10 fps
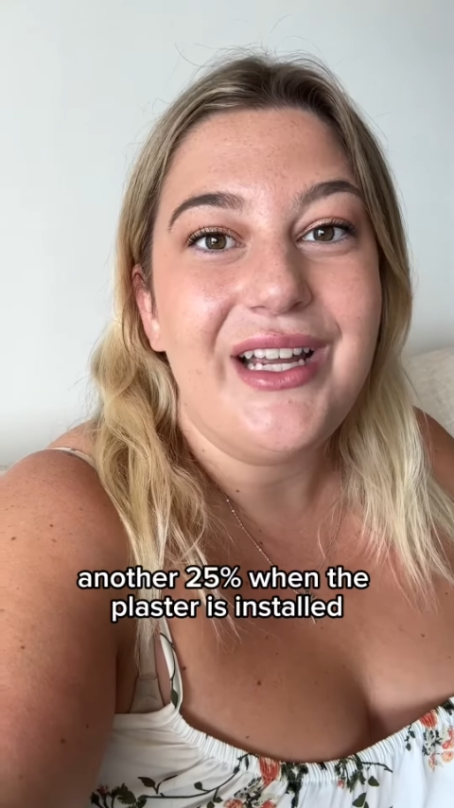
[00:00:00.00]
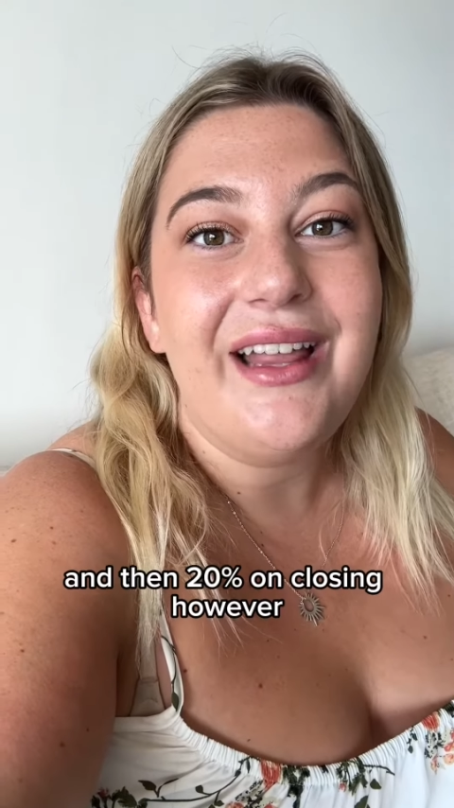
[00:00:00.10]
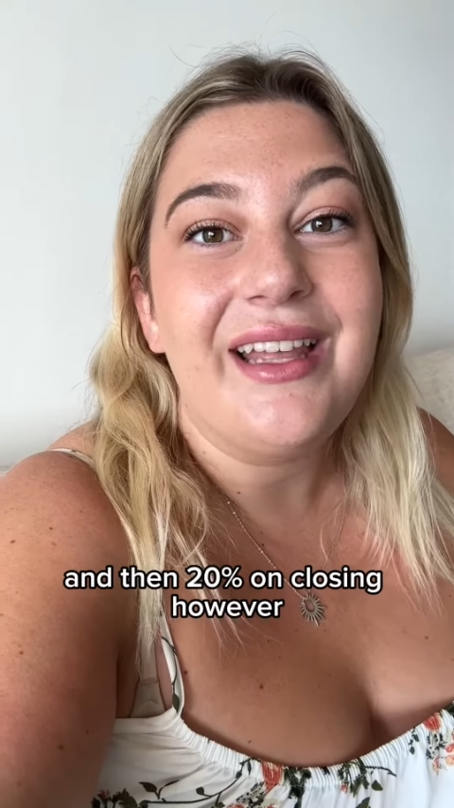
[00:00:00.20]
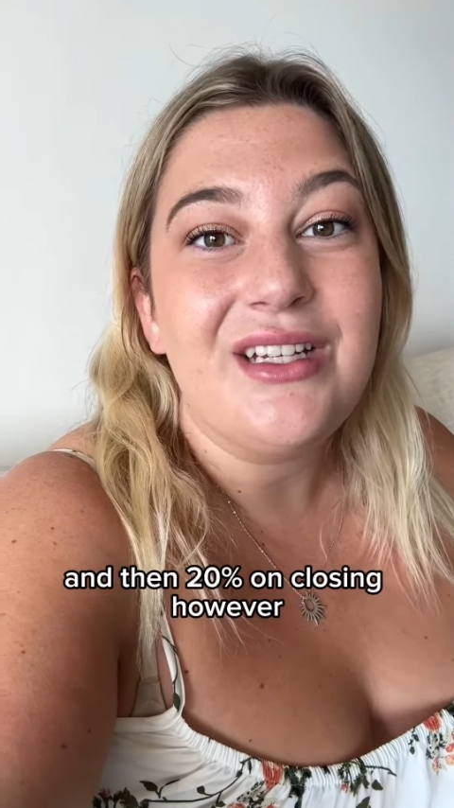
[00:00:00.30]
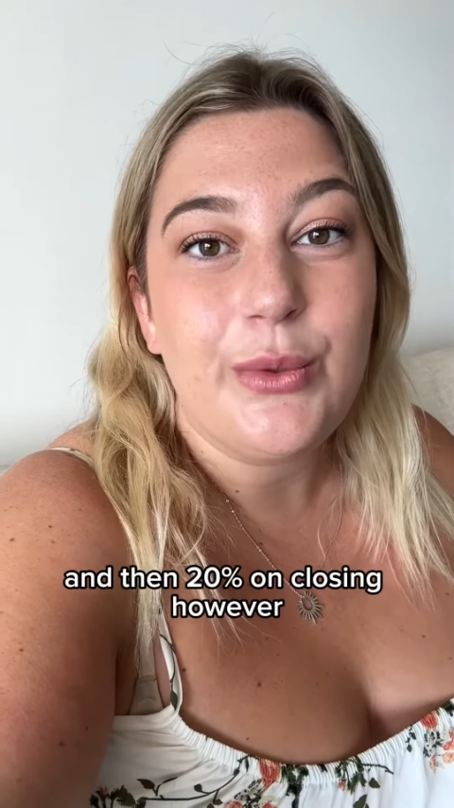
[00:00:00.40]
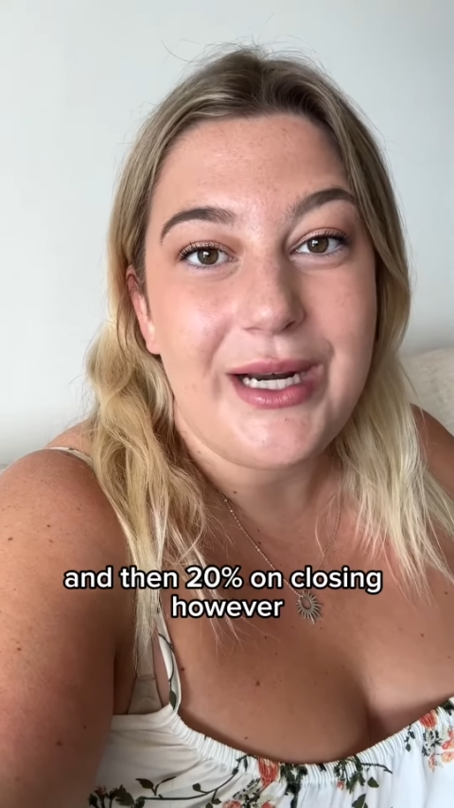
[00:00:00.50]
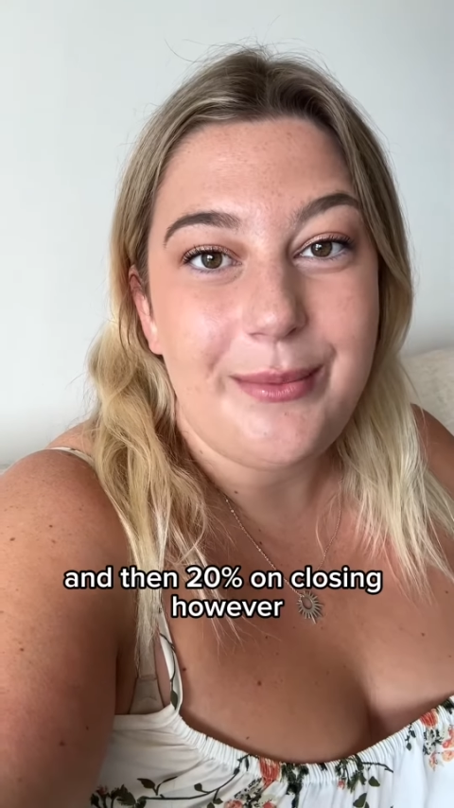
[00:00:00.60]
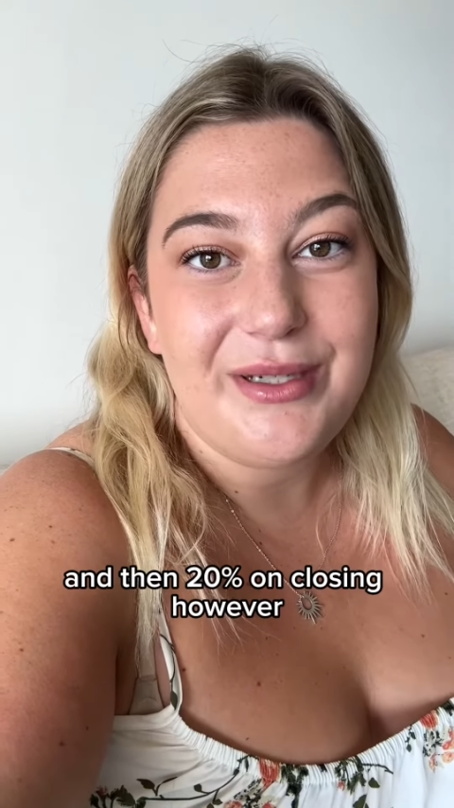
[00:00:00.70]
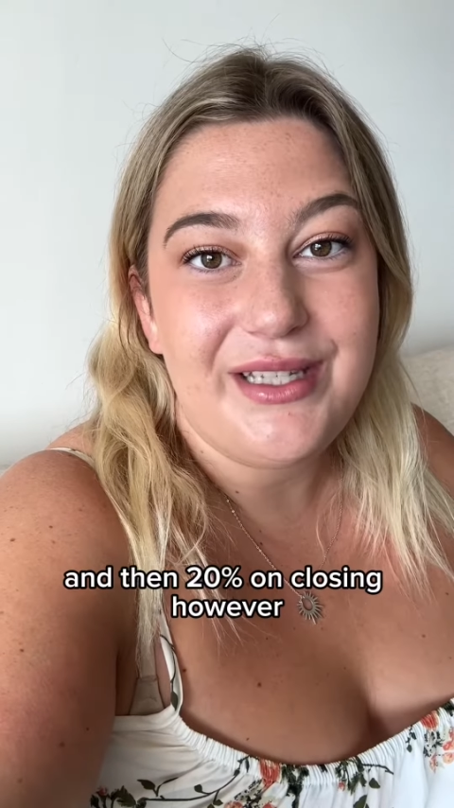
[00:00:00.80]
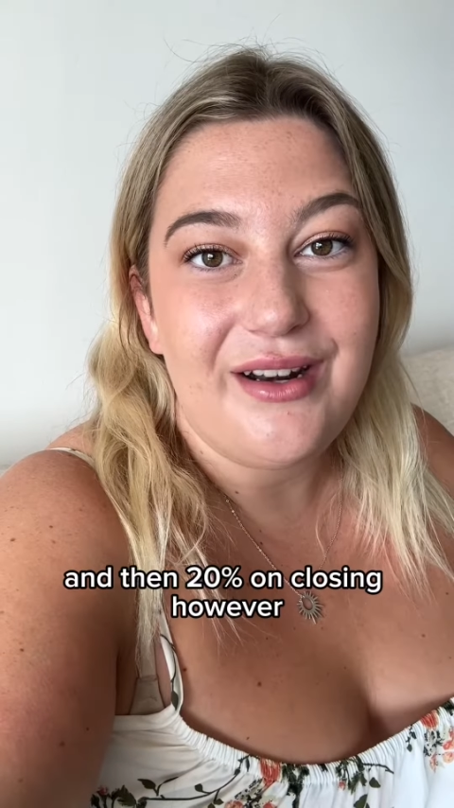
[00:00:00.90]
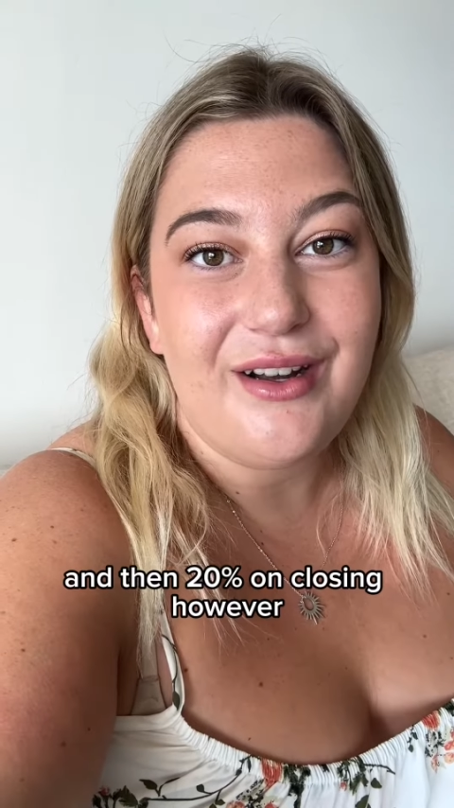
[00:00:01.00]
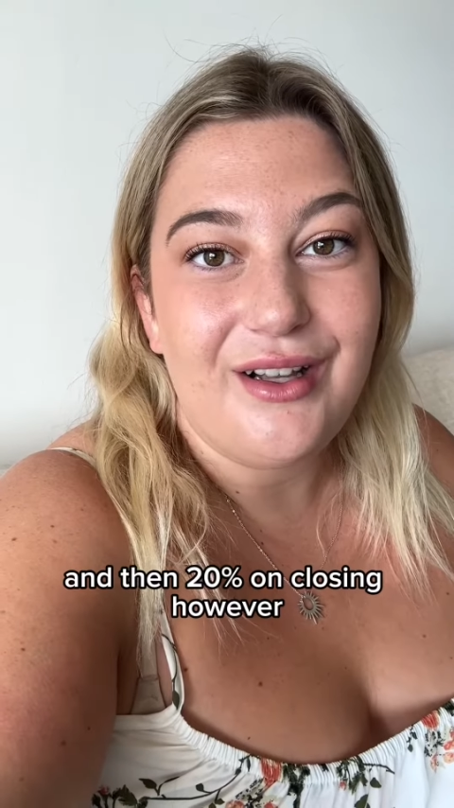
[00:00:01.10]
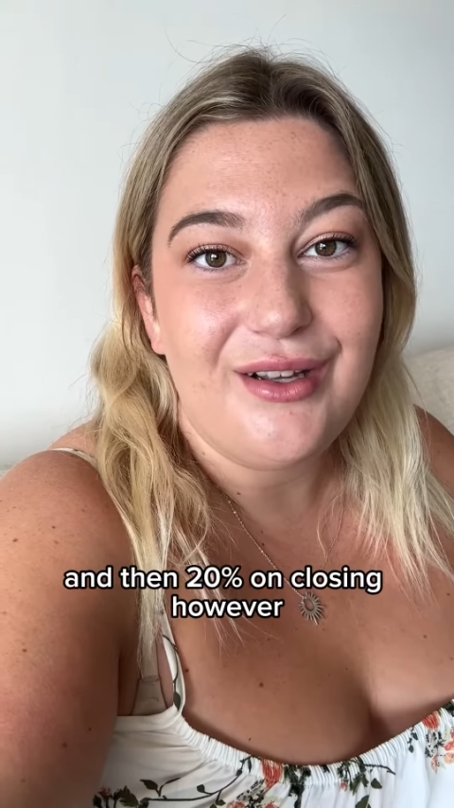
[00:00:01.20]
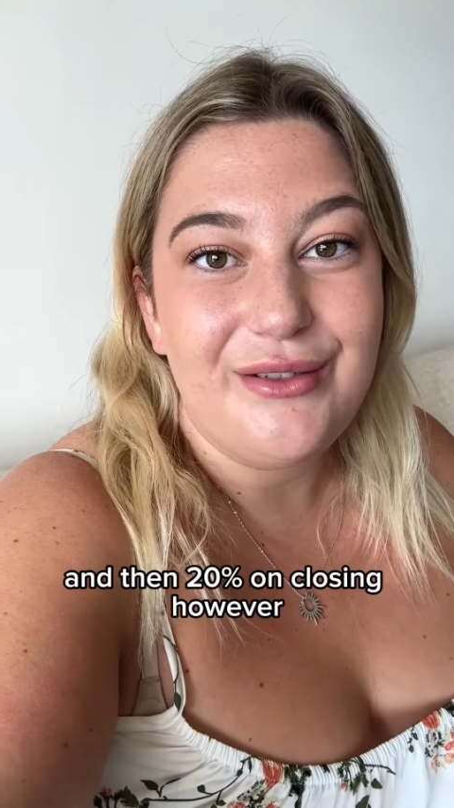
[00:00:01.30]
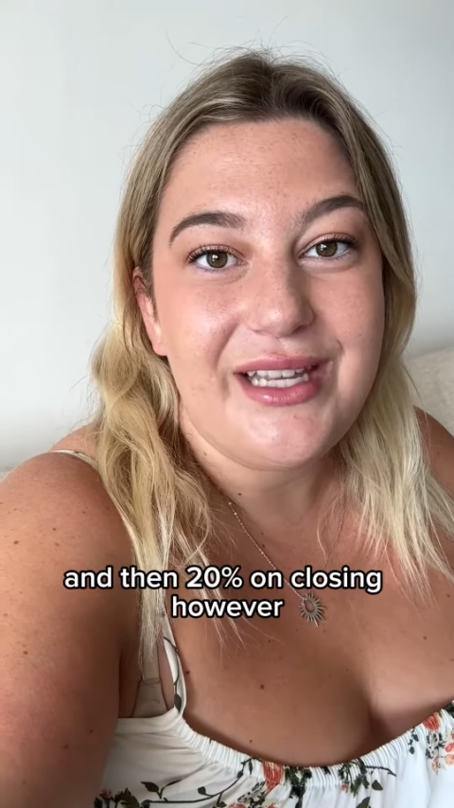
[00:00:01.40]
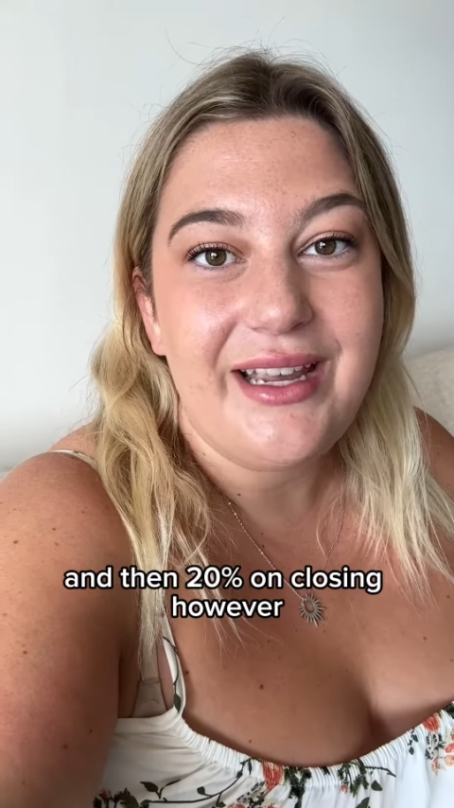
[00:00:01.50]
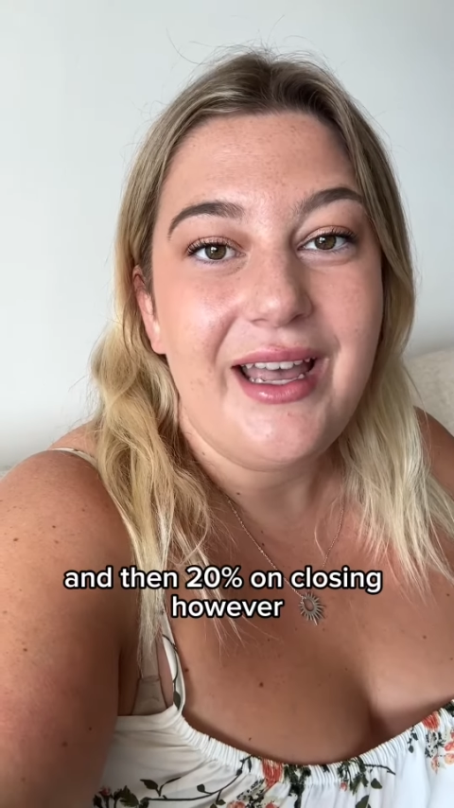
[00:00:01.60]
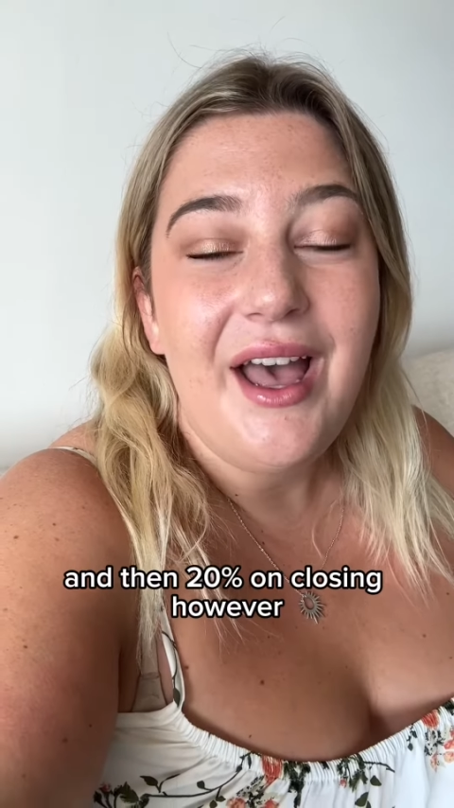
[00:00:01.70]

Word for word: and then 20% on closing.